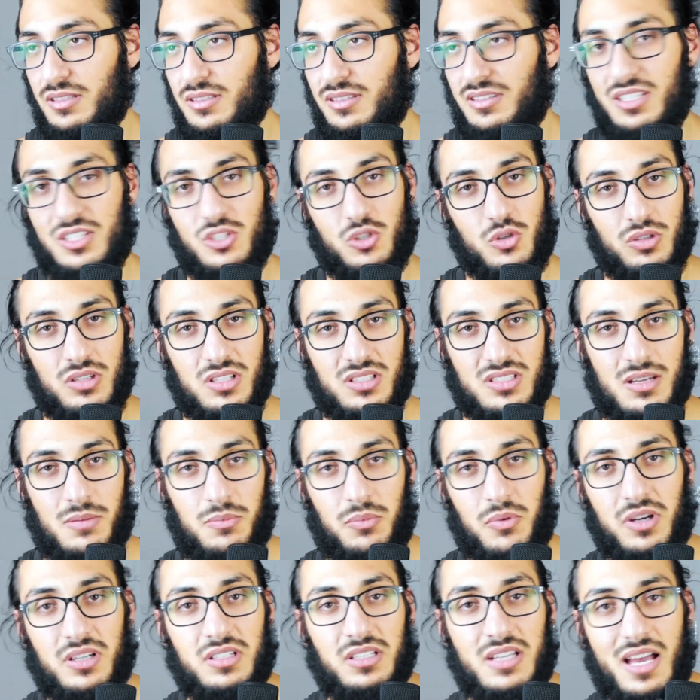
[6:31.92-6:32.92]
Discord at some
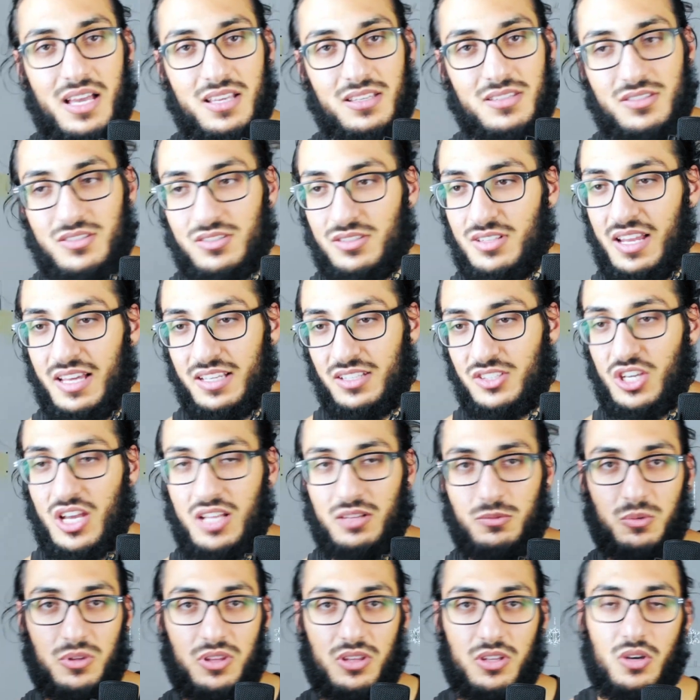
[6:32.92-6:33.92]
point, guys. Just like
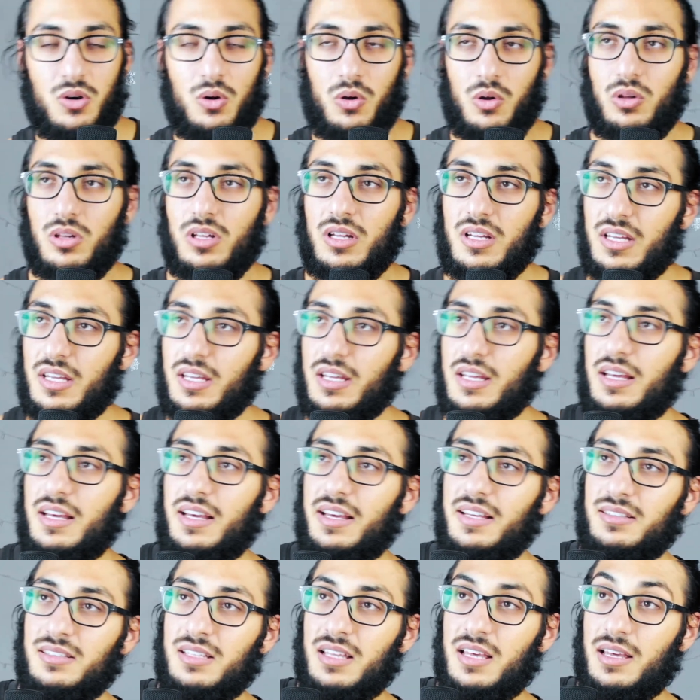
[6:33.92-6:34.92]
chat with you all
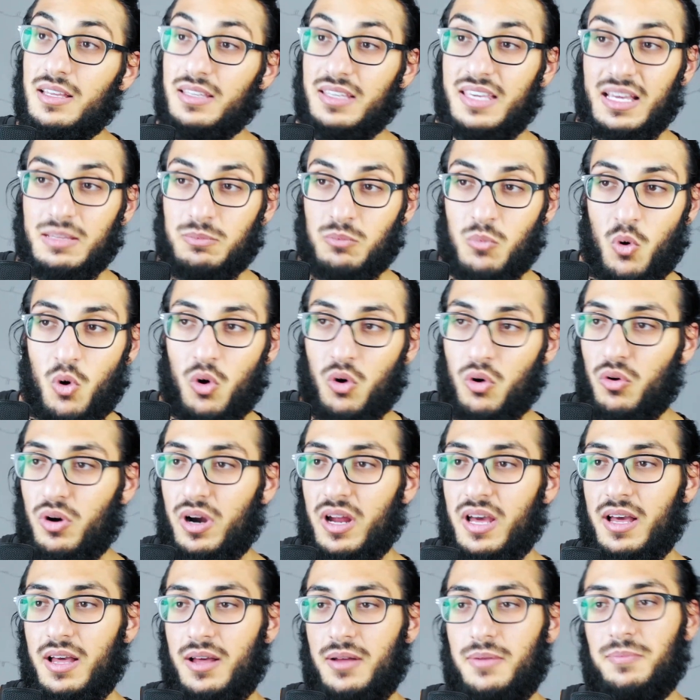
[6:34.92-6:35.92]
and uh, get more
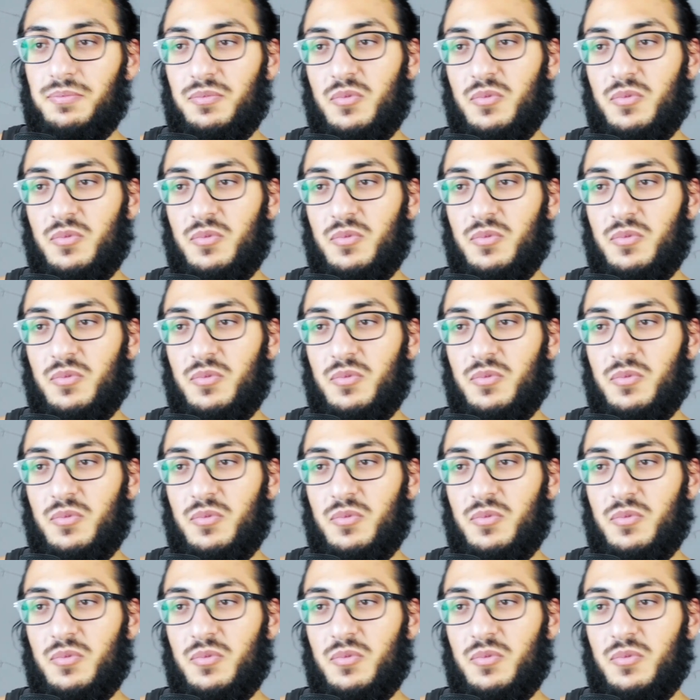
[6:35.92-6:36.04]
uh,